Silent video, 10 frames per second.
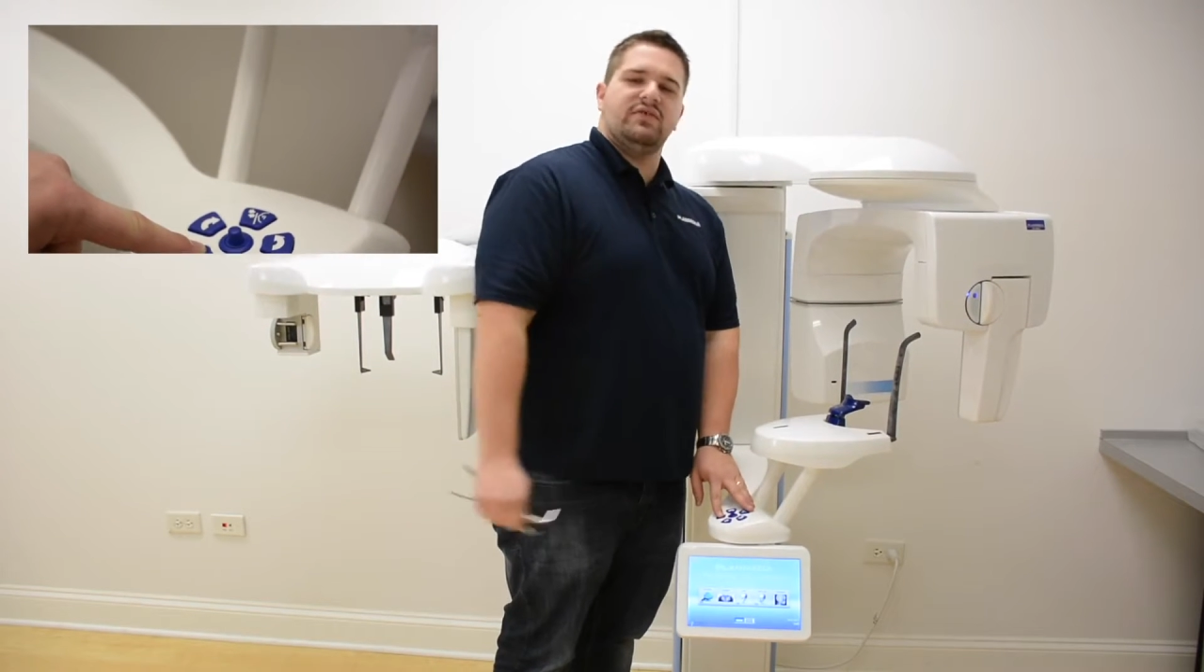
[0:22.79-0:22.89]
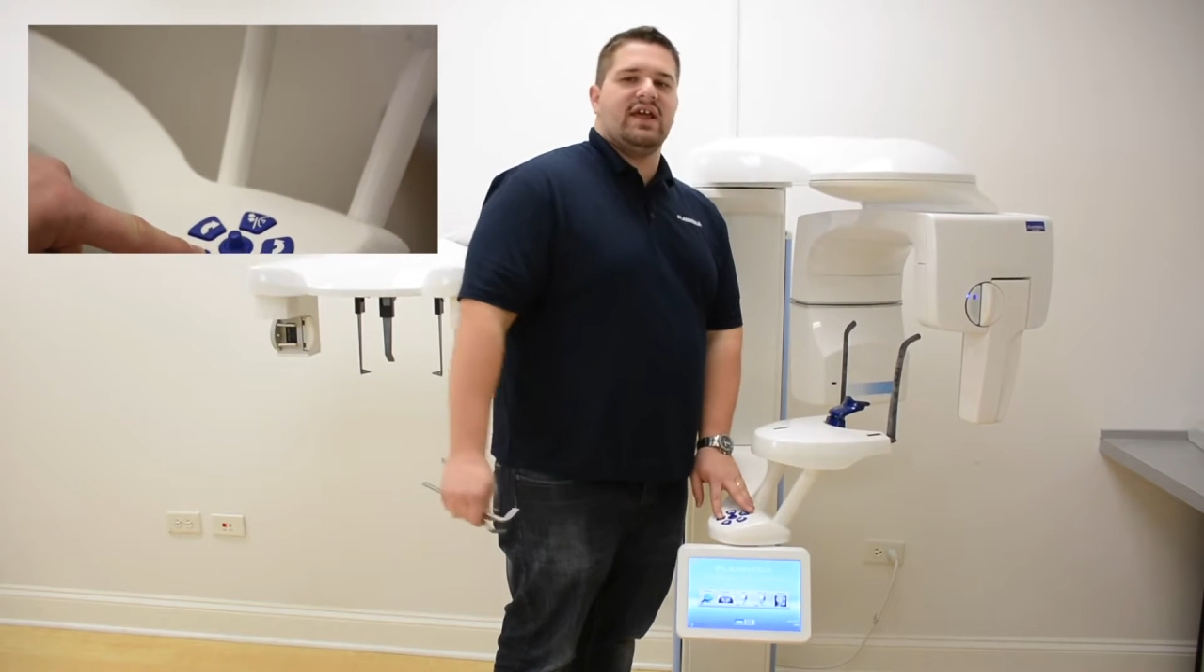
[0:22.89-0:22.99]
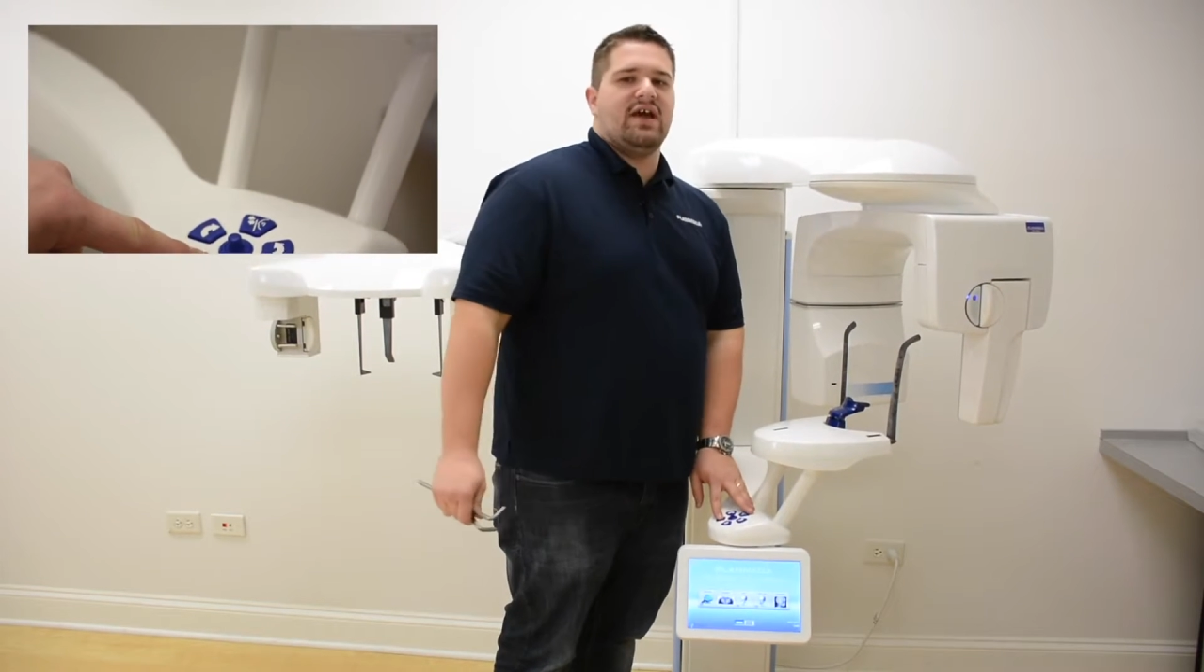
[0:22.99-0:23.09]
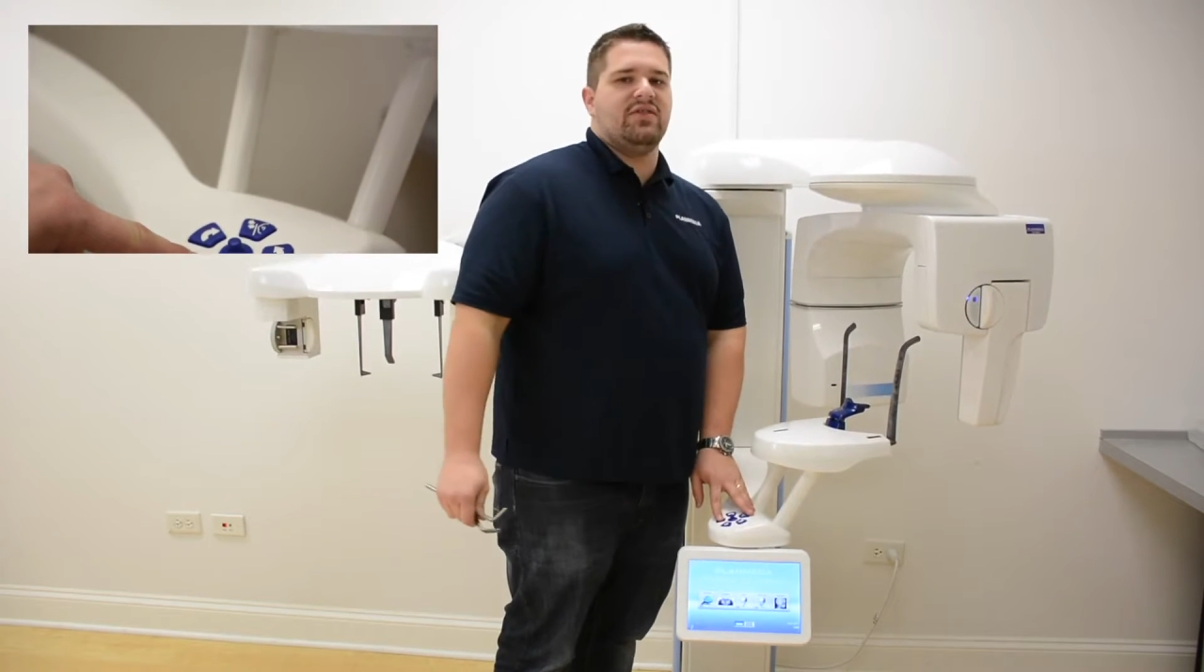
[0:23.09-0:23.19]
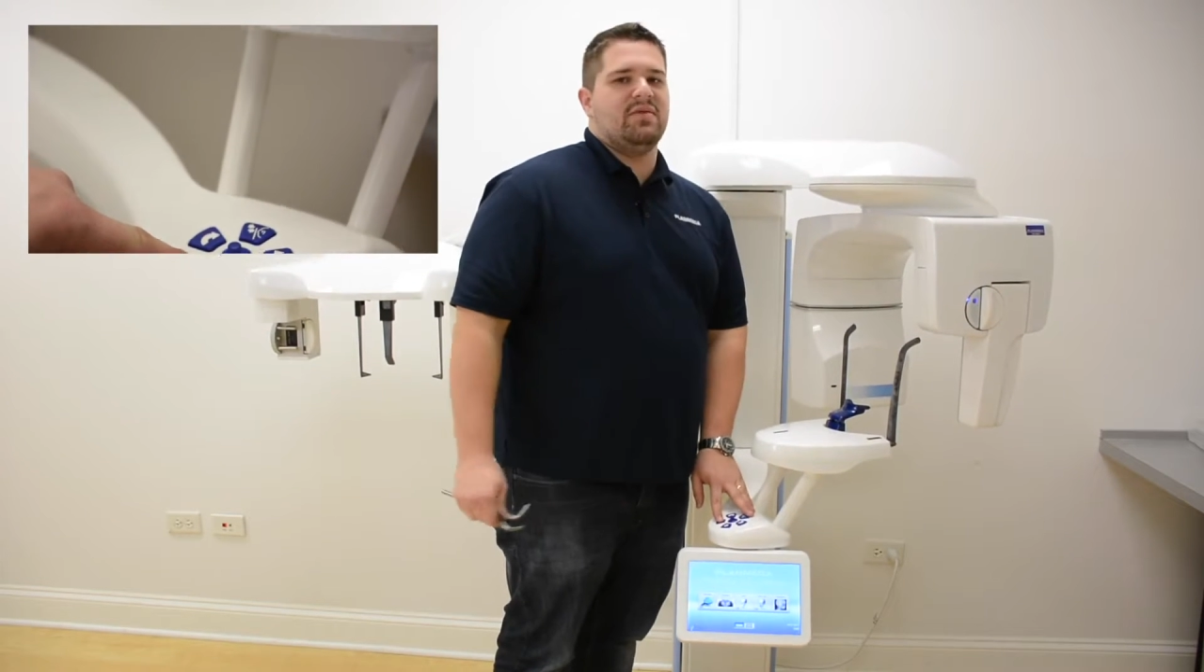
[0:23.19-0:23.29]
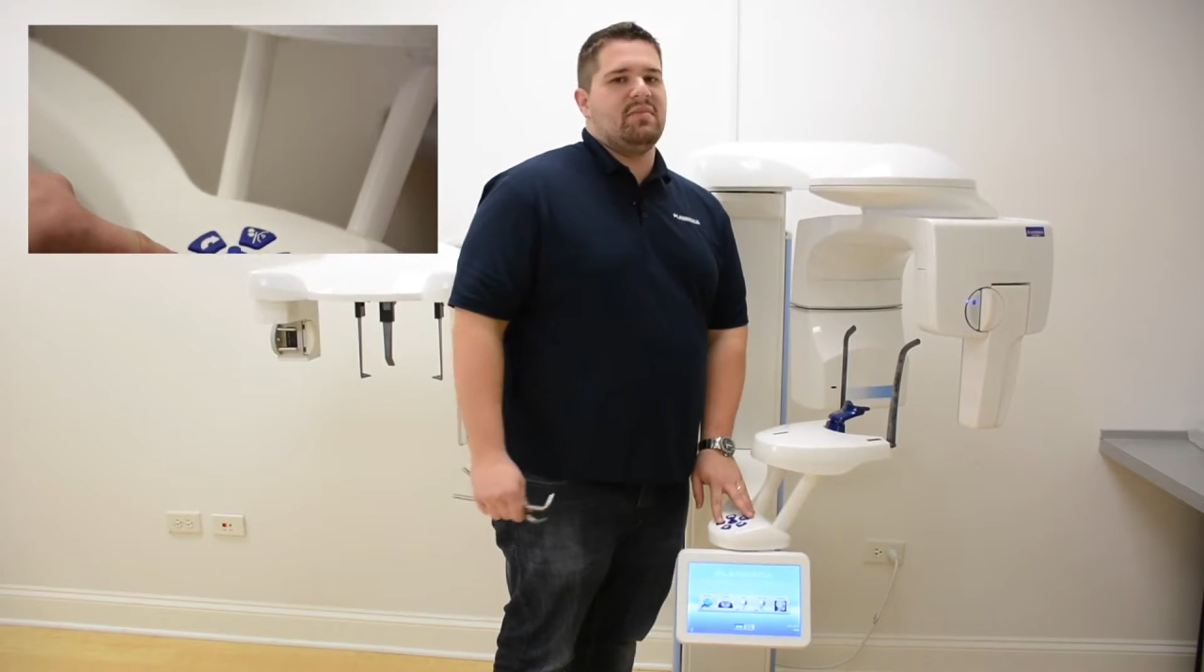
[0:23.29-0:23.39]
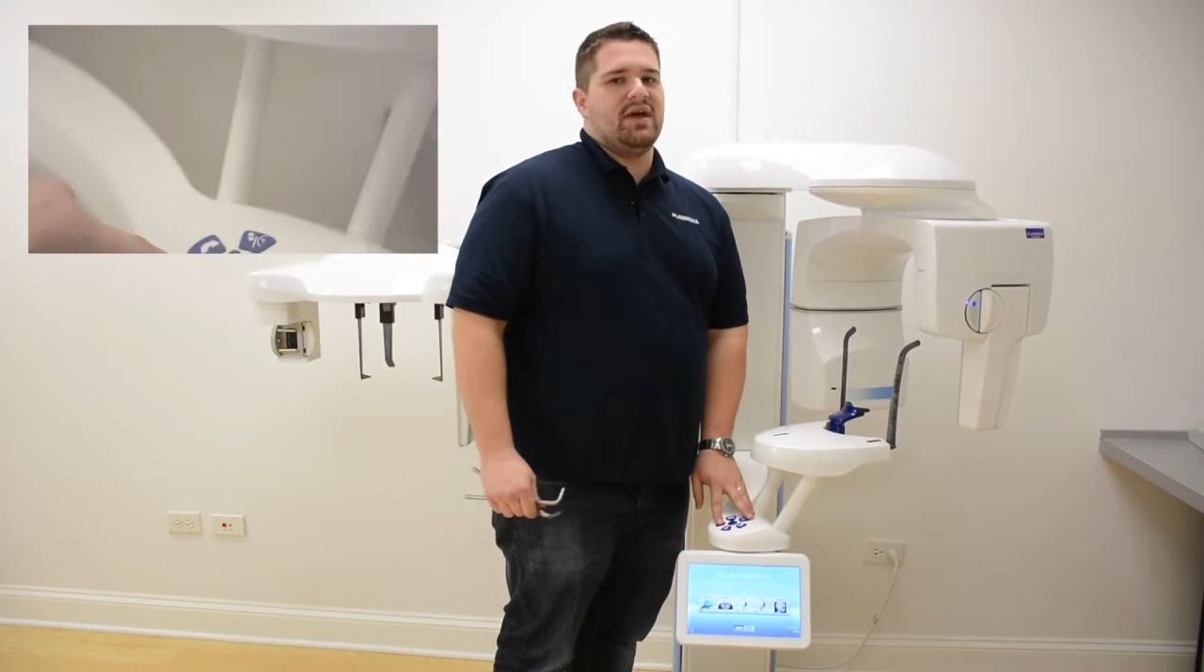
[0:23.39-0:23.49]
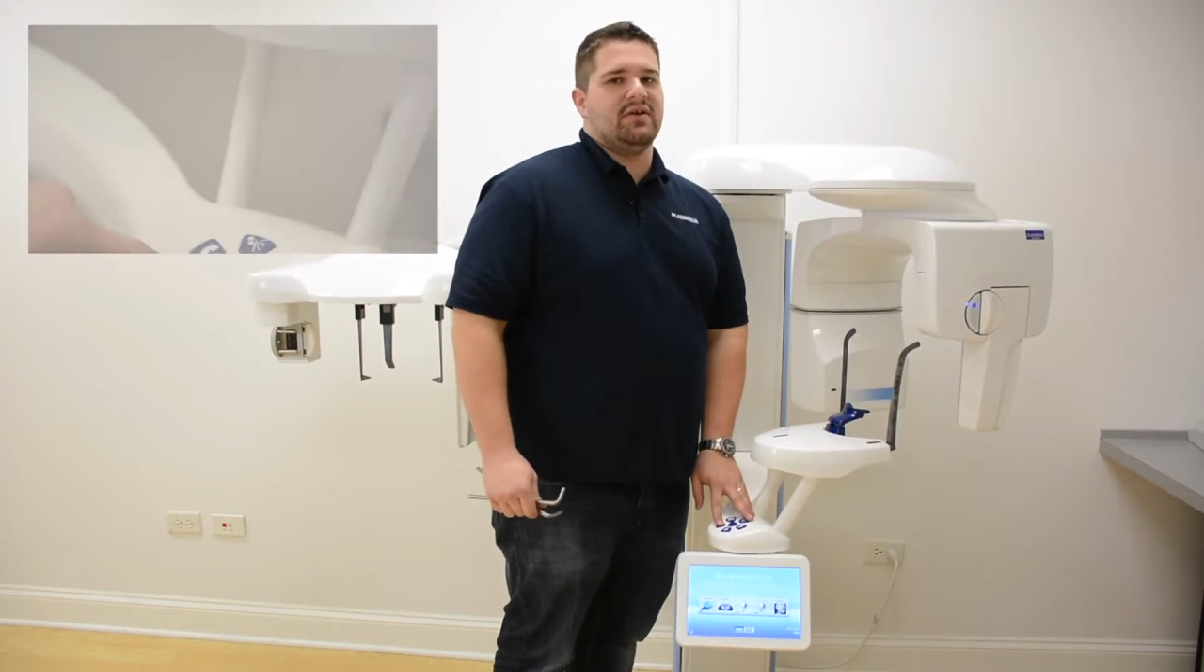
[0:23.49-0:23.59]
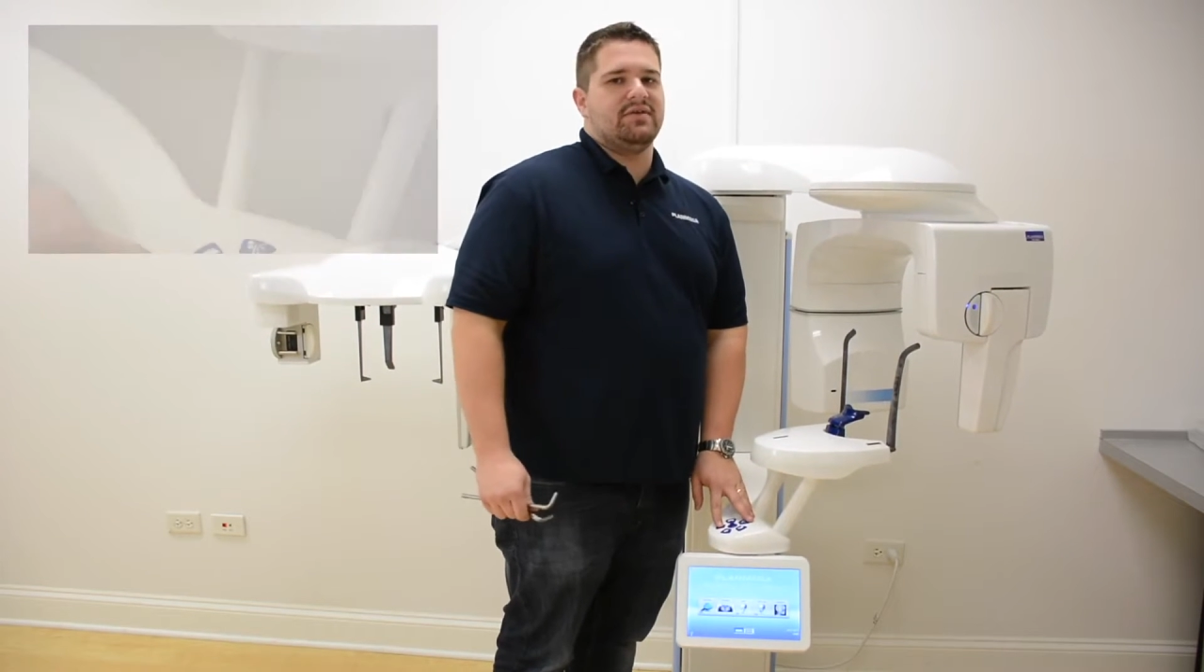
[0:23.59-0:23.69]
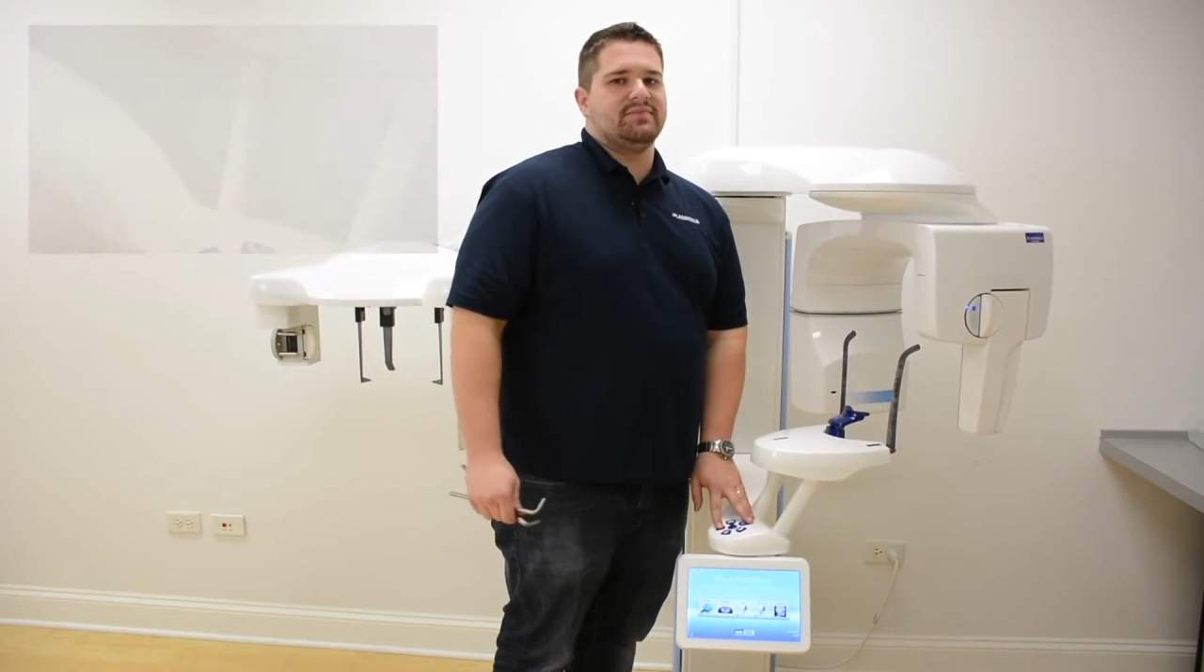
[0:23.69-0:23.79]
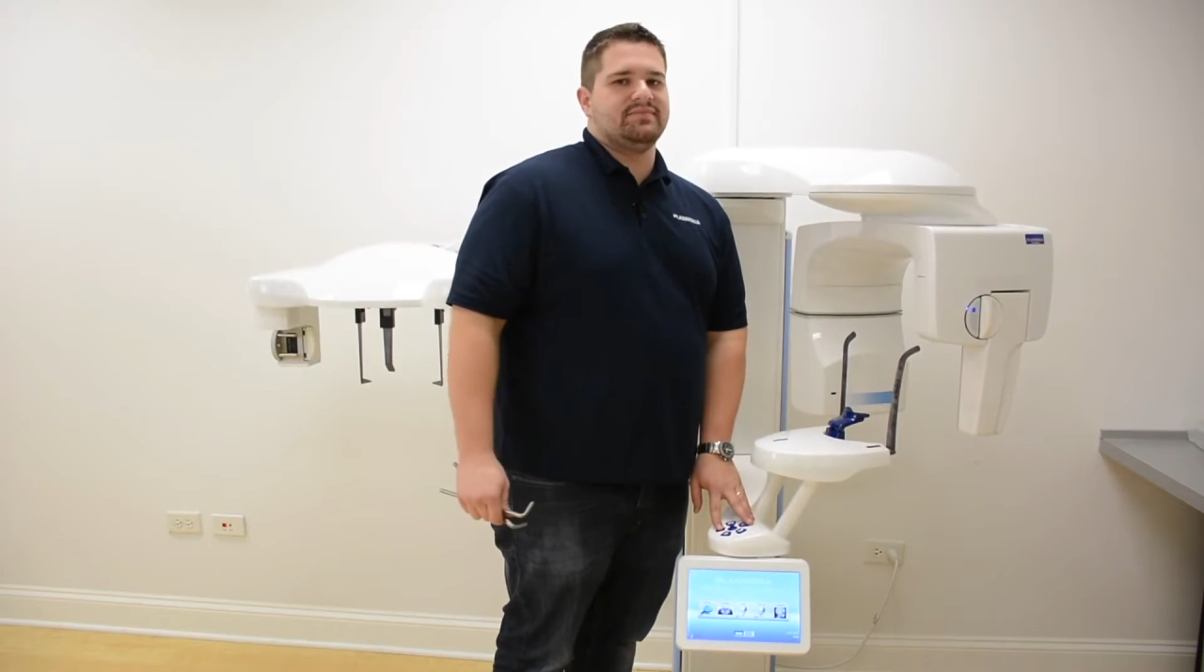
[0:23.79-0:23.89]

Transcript: down the better.